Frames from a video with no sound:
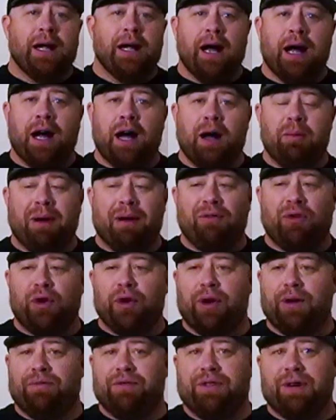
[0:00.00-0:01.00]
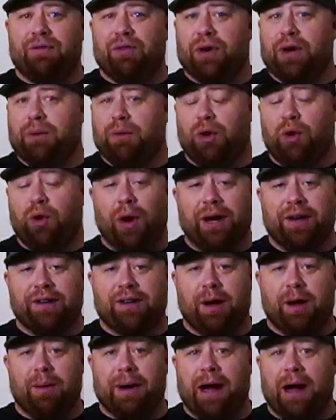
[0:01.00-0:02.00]
I've heard of different grains
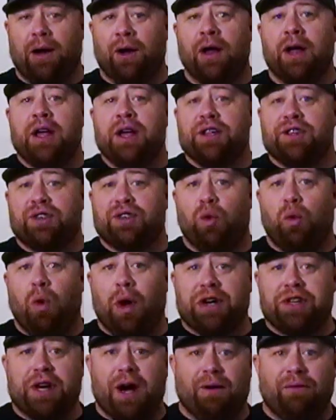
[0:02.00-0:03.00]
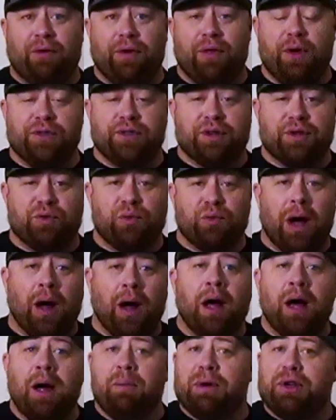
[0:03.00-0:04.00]
coming out, so watch out for those as well.
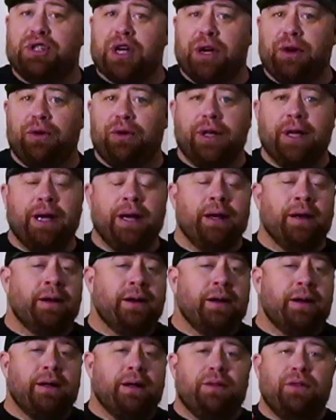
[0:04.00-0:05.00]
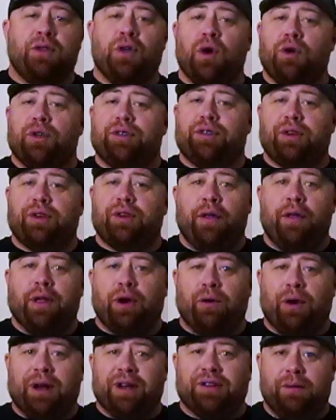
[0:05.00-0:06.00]
But generally, those are the
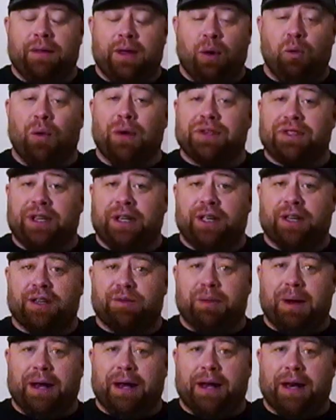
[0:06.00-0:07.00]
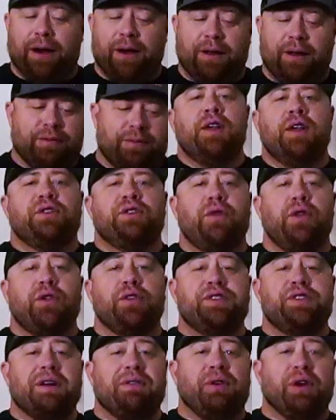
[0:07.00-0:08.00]
grains that whiskey is made out of. So
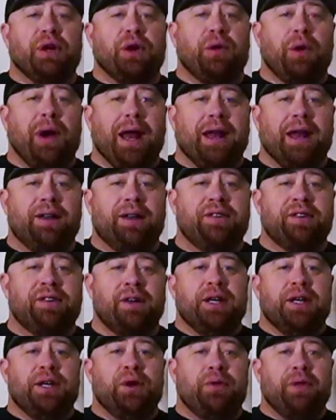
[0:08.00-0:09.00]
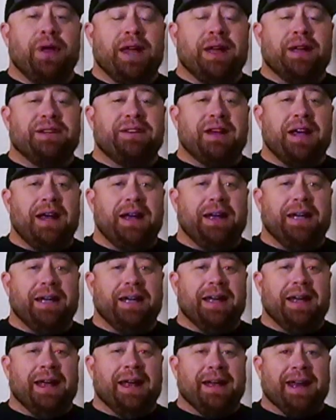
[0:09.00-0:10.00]
those different grains, you then take
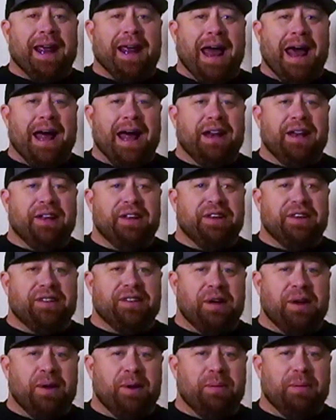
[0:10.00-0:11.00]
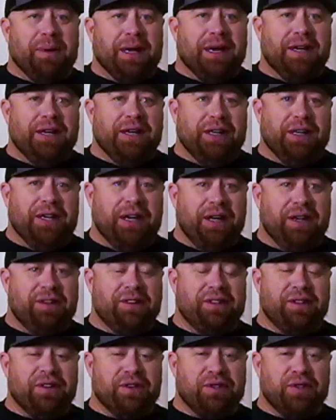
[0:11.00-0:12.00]
and add some
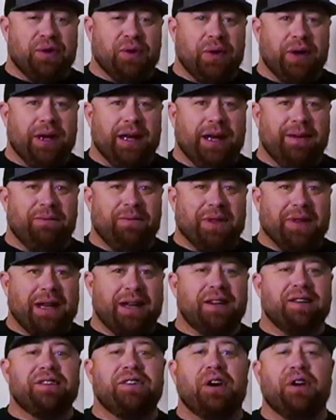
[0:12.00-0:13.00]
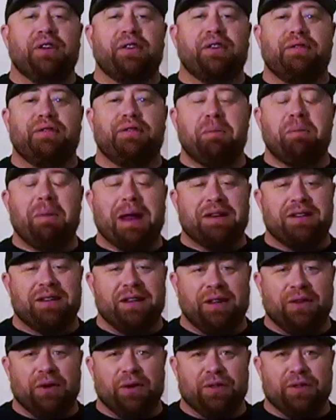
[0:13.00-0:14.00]
yeast to it, and it starts
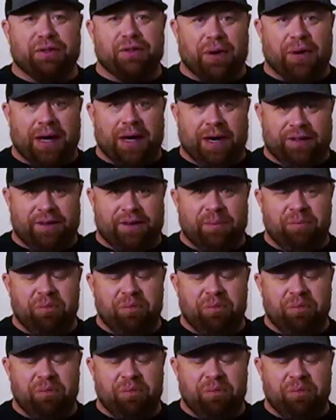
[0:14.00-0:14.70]
fermenting those grains.